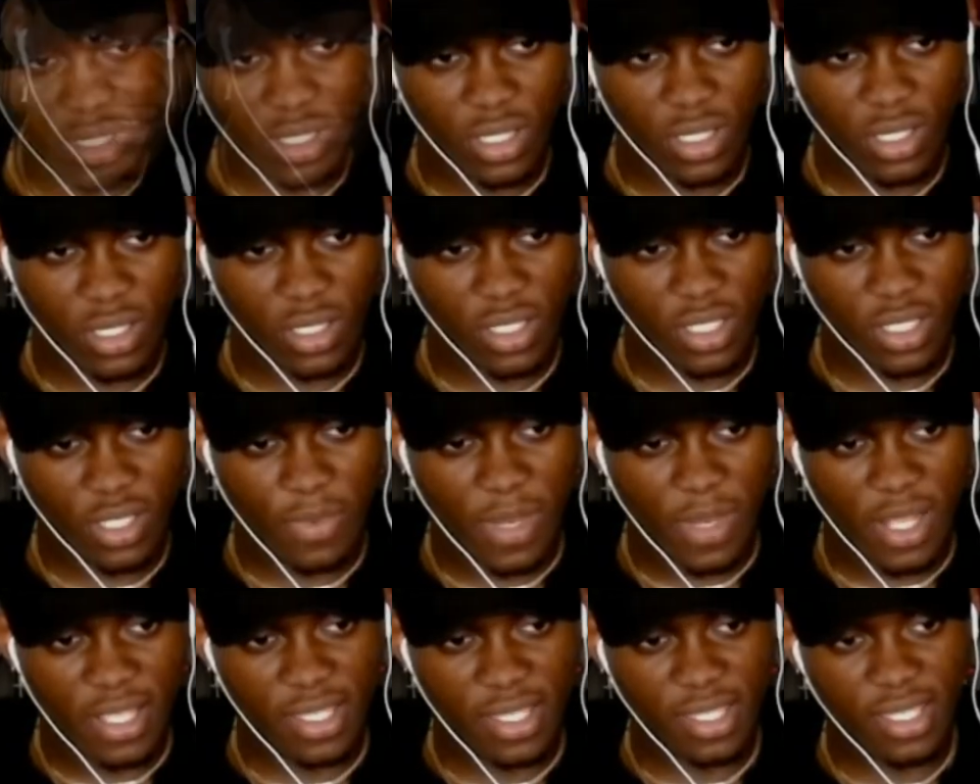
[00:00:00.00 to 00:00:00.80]
So
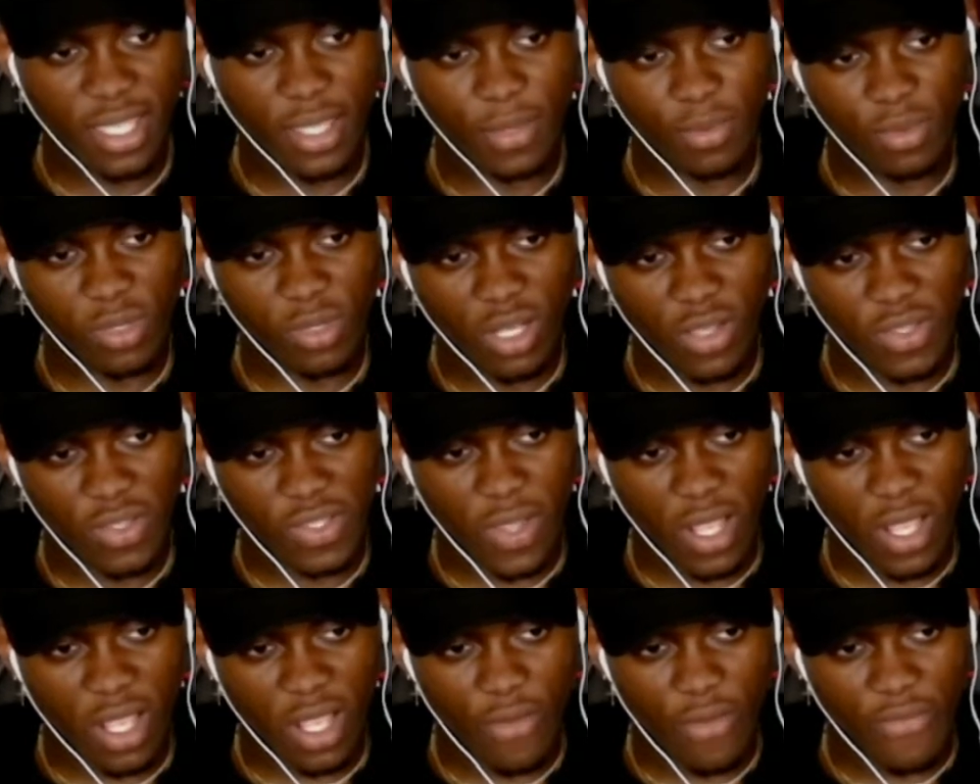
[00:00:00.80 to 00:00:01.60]
plans to stay
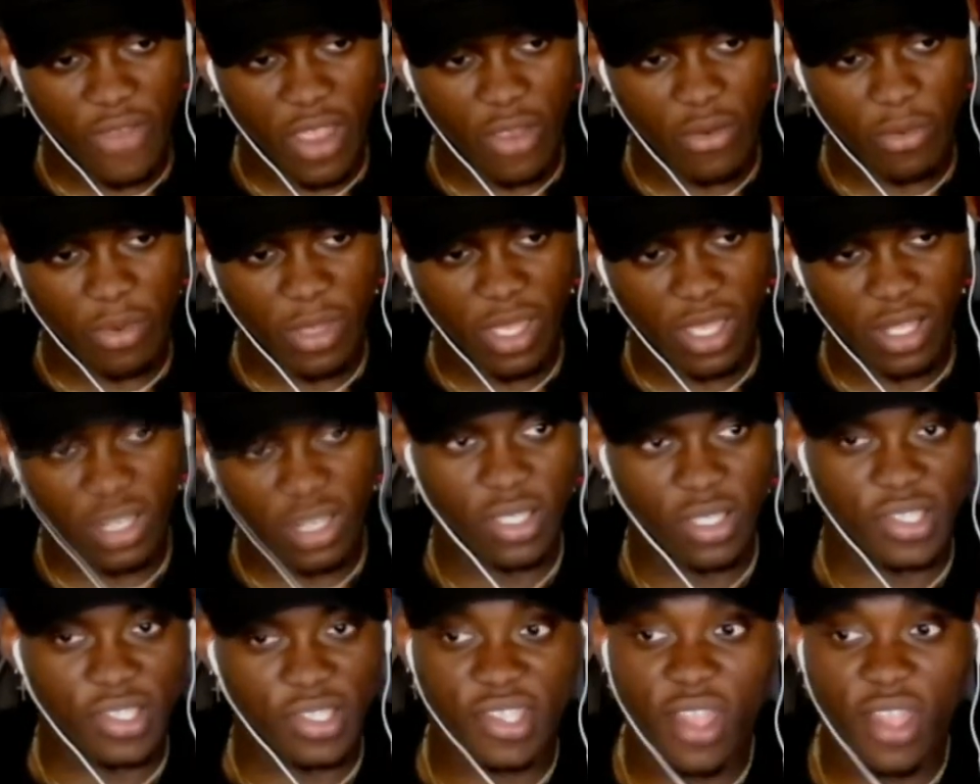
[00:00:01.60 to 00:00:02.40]
closer. I can't fire
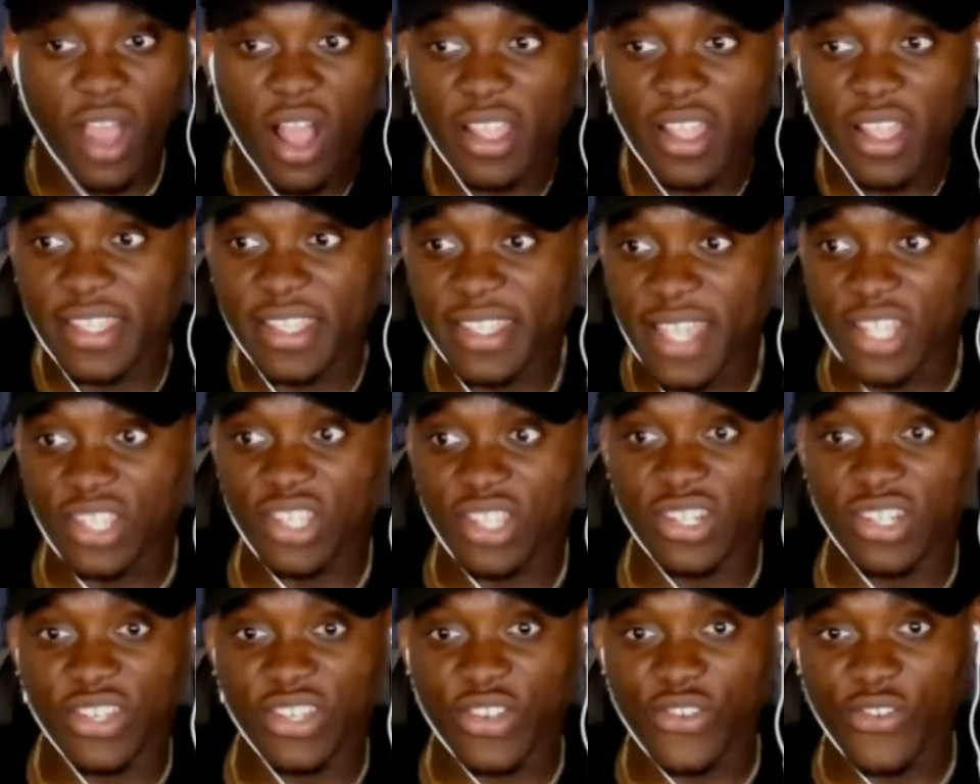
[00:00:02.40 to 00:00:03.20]
repeatedly. Stark is
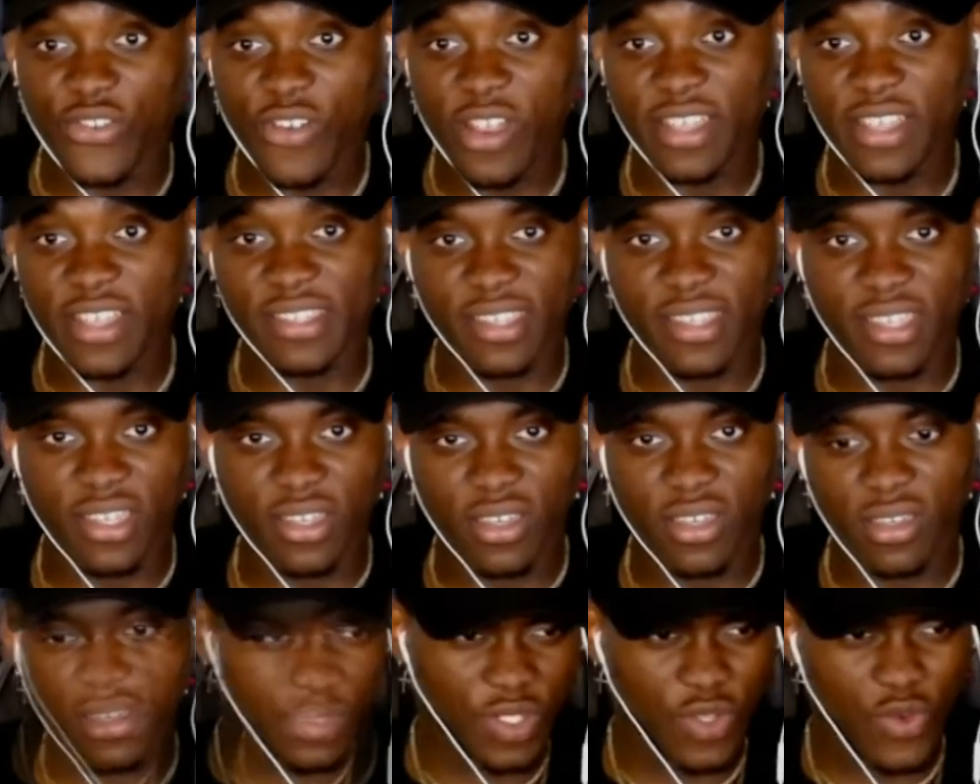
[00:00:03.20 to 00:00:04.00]
actually crazy.
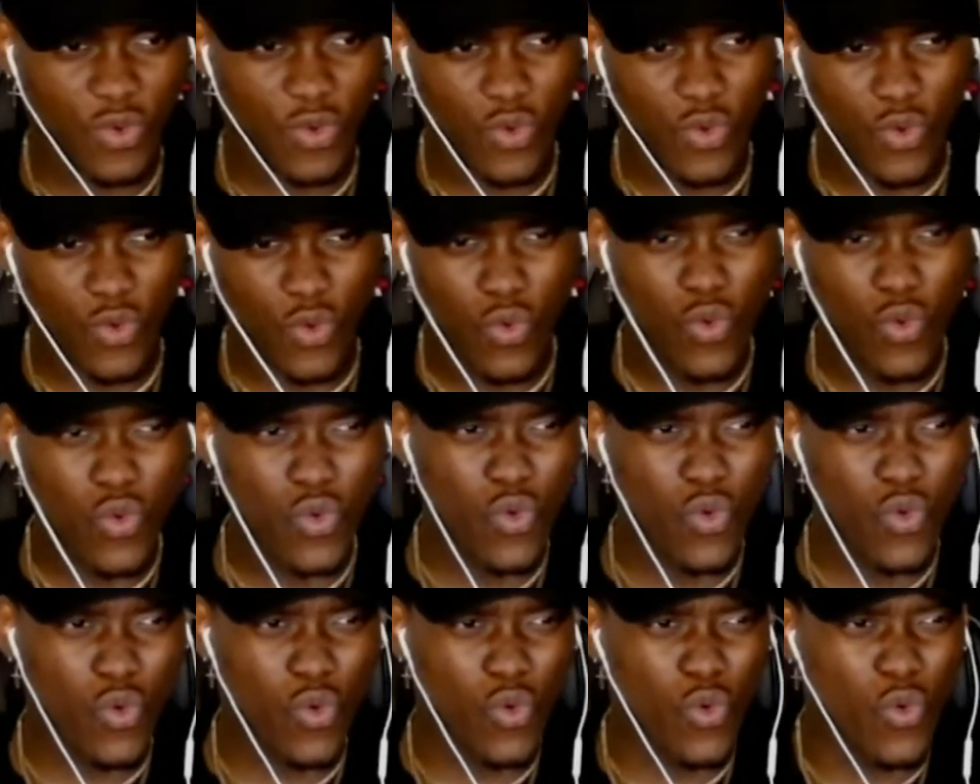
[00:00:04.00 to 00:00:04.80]

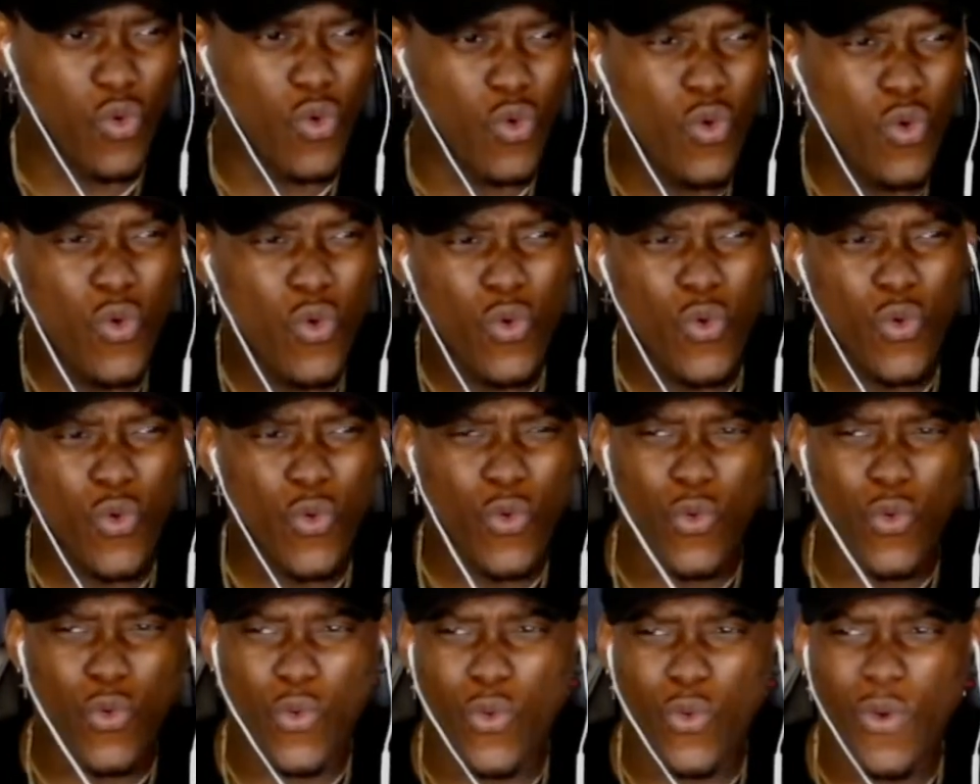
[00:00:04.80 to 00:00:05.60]

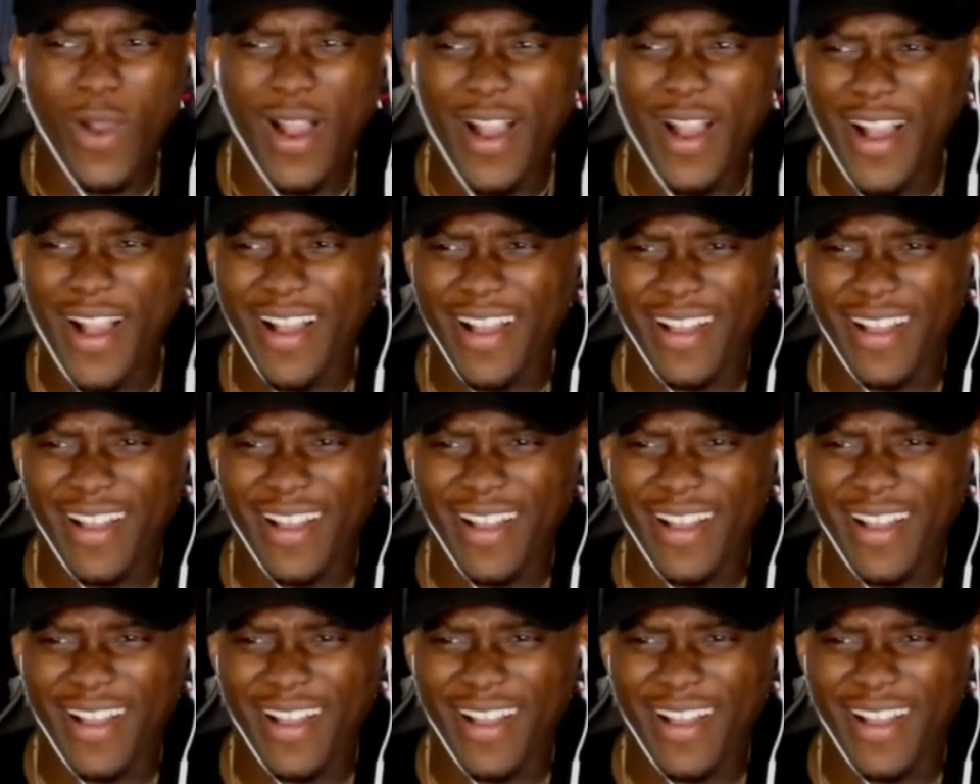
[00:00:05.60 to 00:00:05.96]
Ooh.